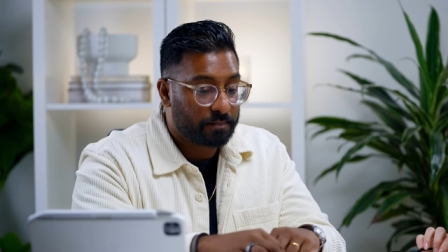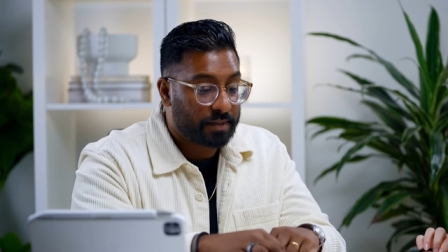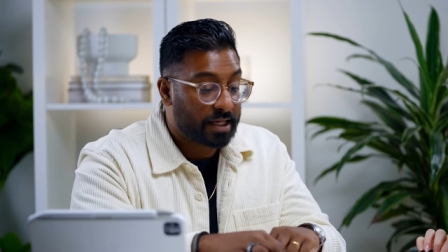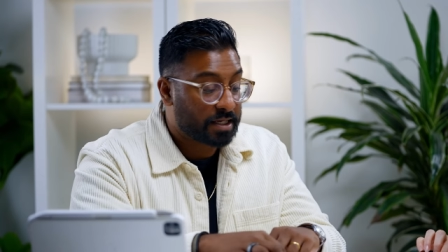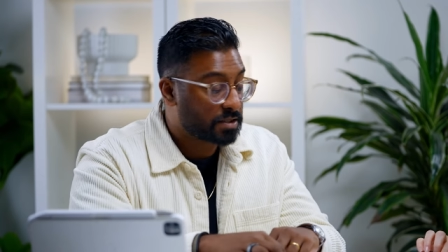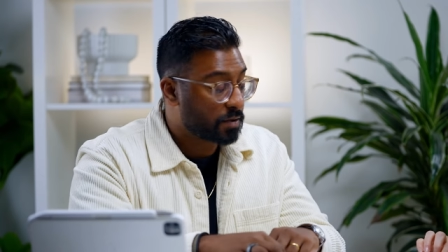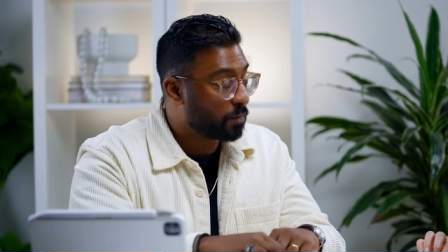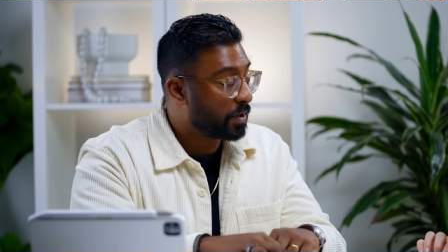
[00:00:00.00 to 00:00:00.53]

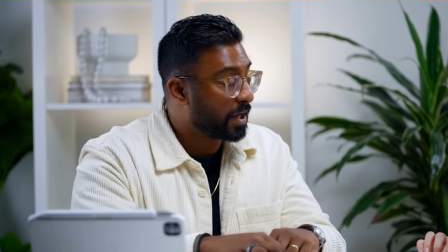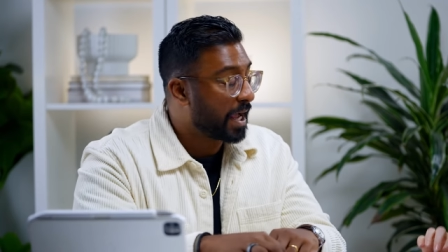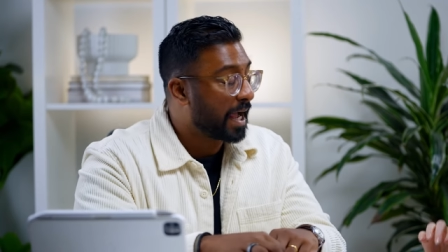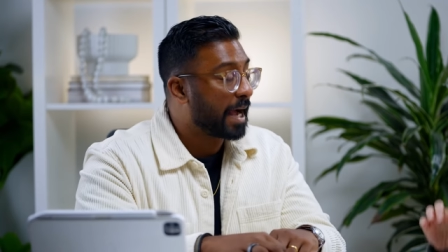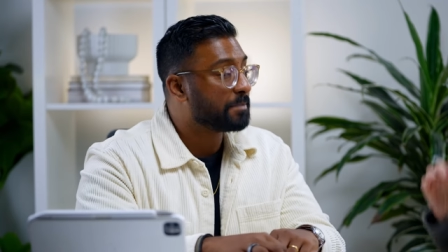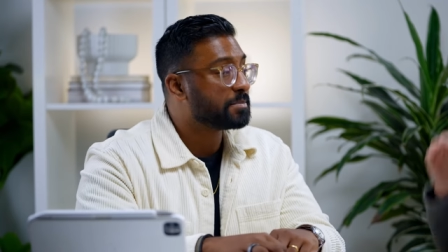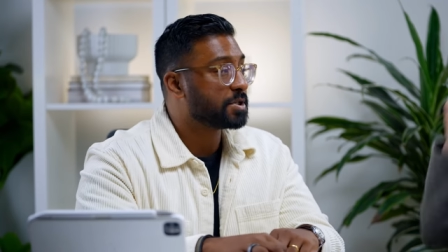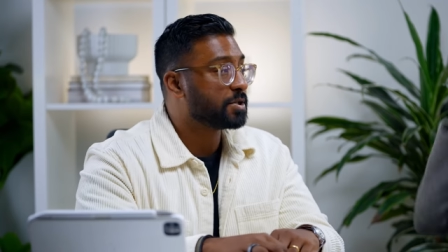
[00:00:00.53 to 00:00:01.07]
things that we
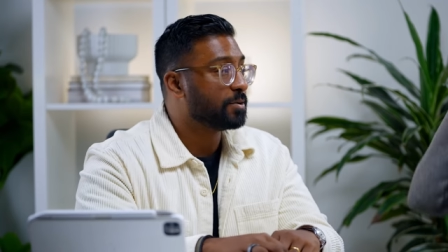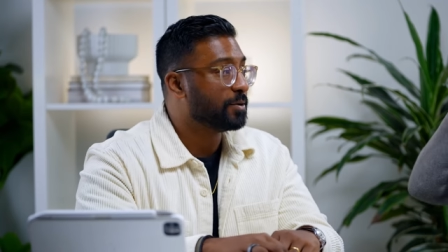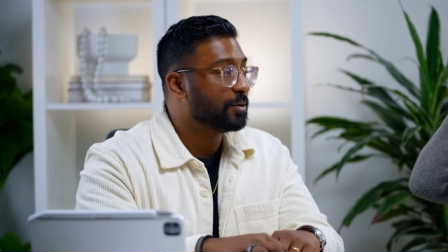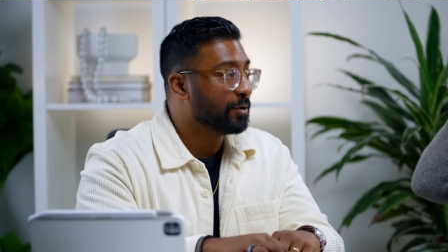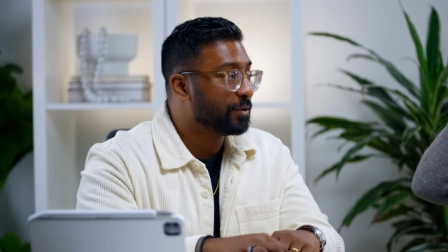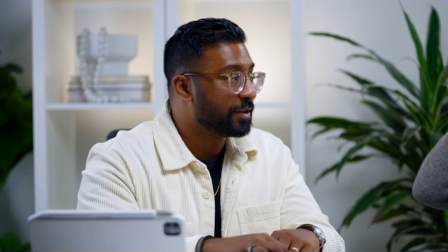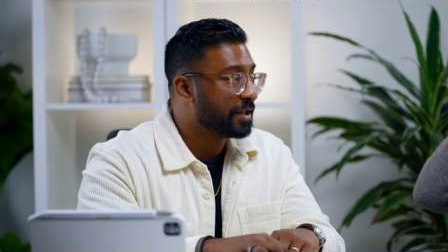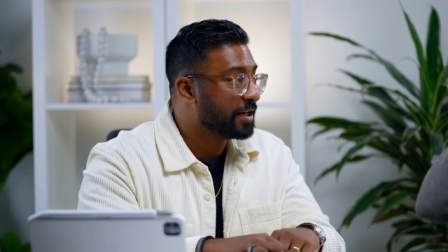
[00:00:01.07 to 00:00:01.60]

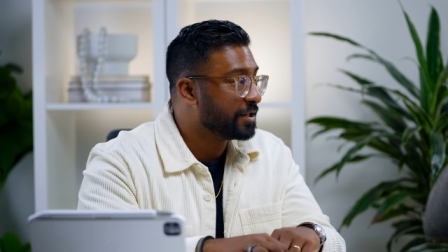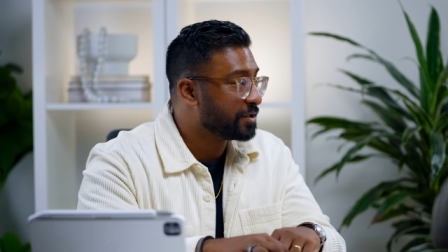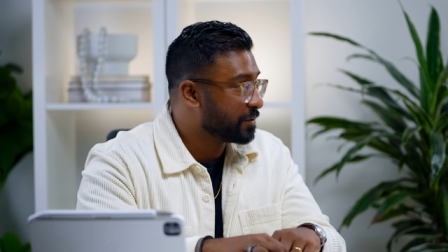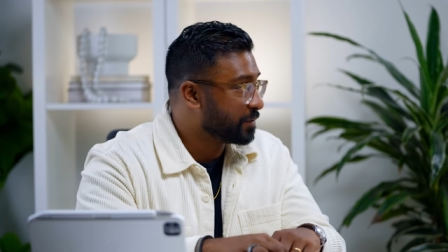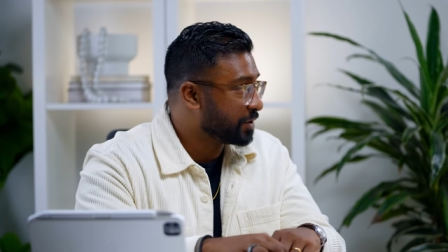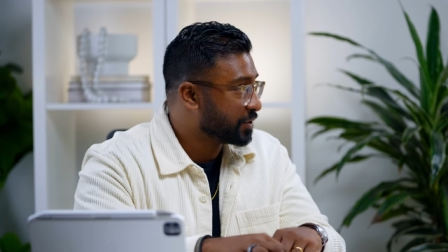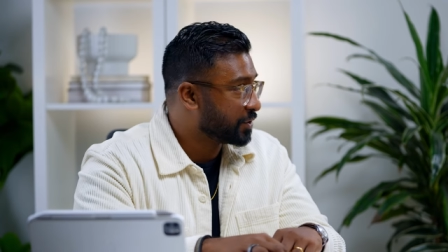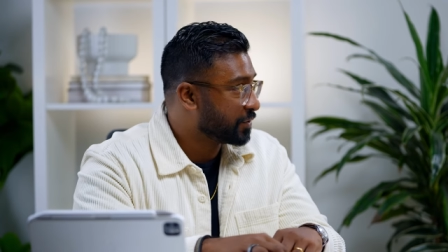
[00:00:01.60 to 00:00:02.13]
absolutely need to
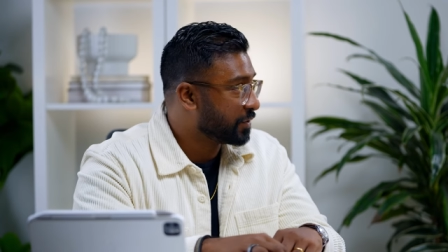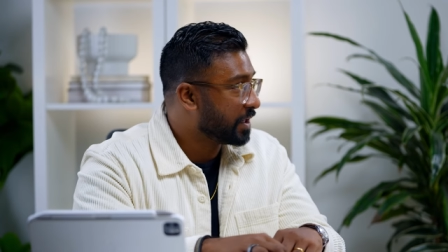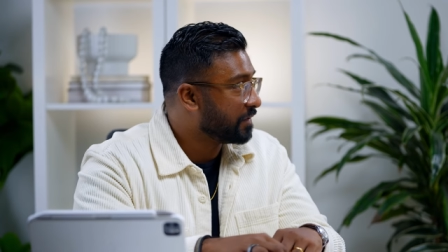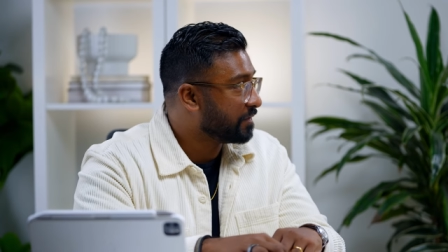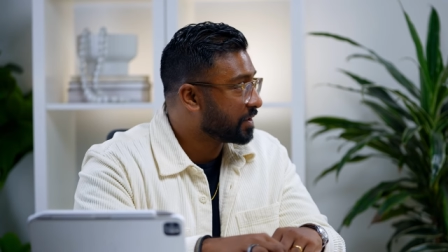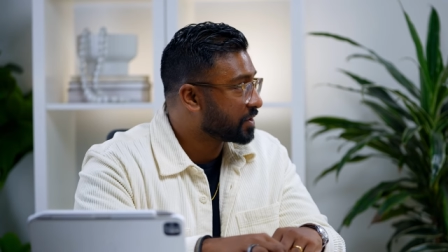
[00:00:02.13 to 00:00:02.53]
retrieve